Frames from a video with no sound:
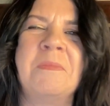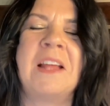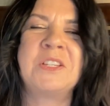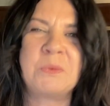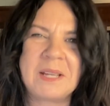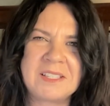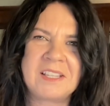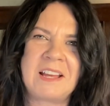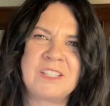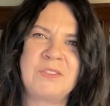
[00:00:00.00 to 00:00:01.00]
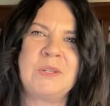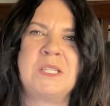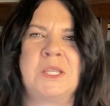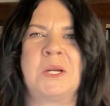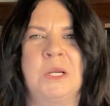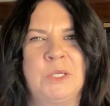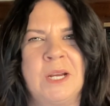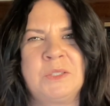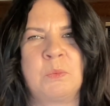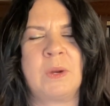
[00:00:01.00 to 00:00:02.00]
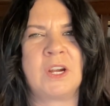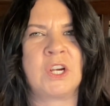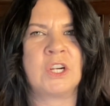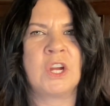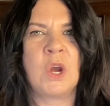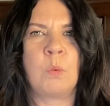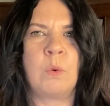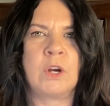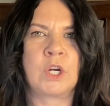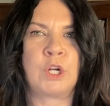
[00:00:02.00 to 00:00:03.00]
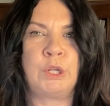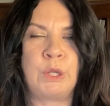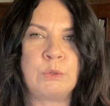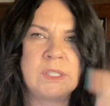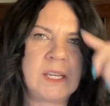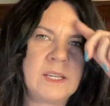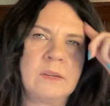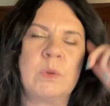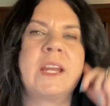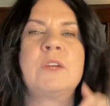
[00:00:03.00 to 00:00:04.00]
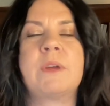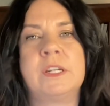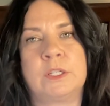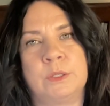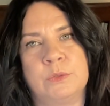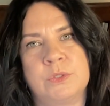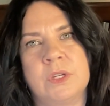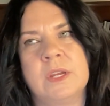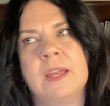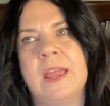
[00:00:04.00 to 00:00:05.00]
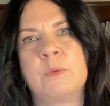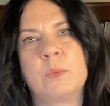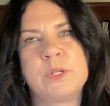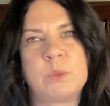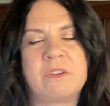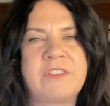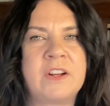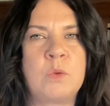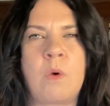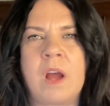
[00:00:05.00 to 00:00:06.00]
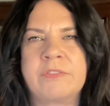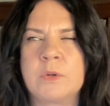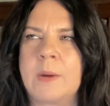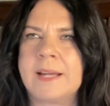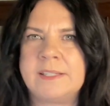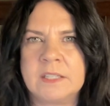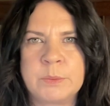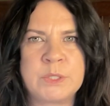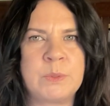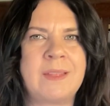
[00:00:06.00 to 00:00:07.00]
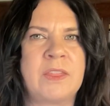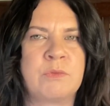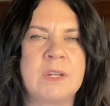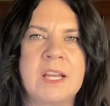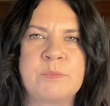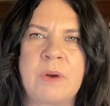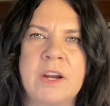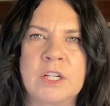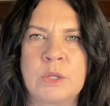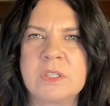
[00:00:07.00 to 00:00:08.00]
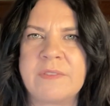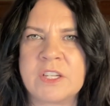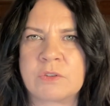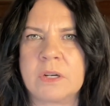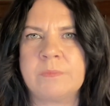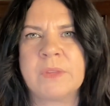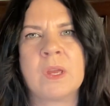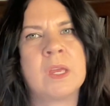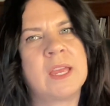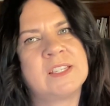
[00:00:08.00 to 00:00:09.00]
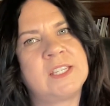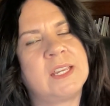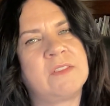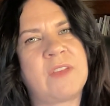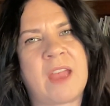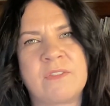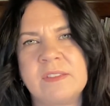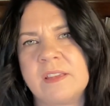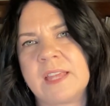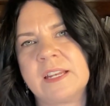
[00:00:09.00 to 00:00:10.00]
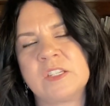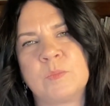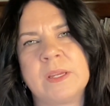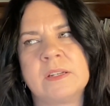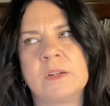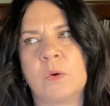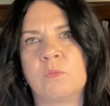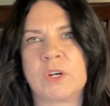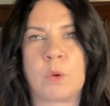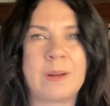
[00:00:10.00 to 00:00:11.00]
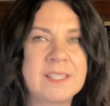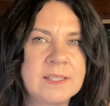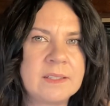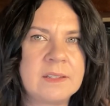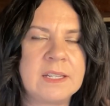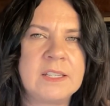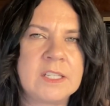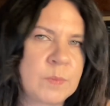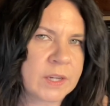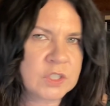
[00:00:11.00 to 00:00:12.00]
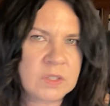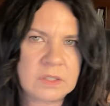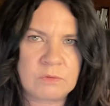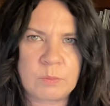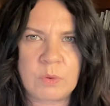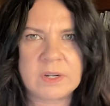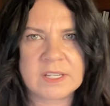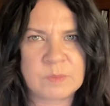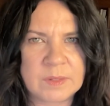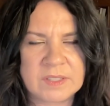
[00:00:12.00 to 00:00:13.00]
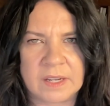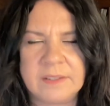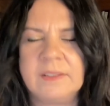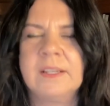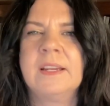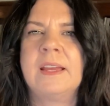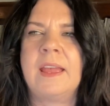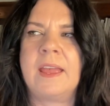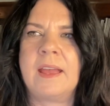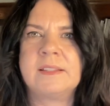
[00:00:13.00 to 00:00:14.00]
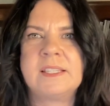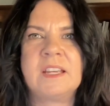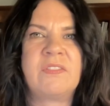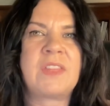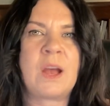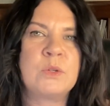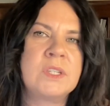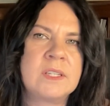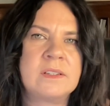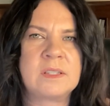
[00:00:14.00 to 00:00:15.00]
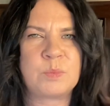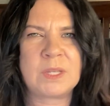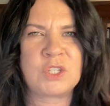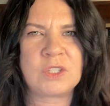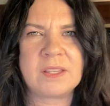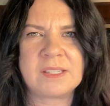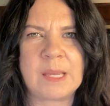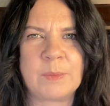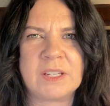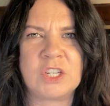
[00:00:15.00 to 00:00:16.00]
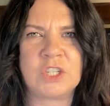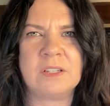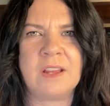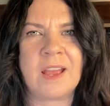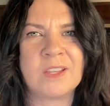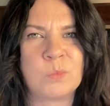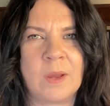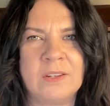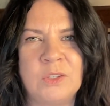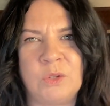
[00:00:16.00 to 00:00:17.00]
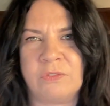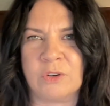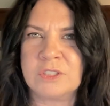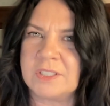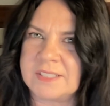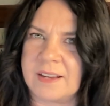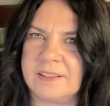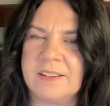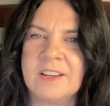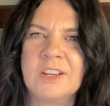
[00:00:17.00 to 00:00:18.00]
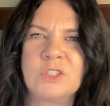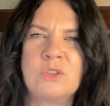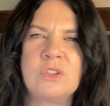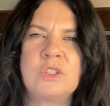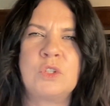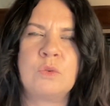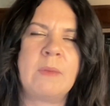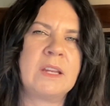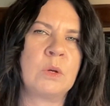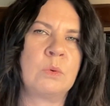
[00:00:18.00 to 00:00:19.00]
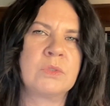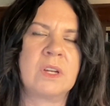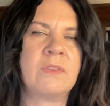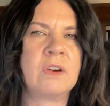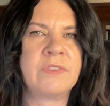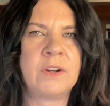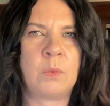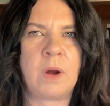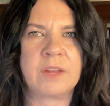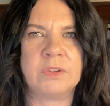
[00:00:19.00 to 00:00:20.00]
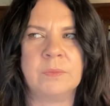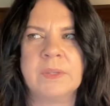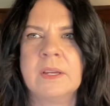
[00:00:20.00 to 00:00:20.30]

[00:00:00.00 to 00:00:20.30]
Until we get to the last few days of the contract where we're getting ready to close. And when we do our final walkthrough, ideally we're doing that 3 days prior to close of escrow, seeing if everything that has been requested in the inspection report has been done, and seeing if the house is in substantially the same condition as when you first looked at it. So those are the two main goals of our final walkthrough.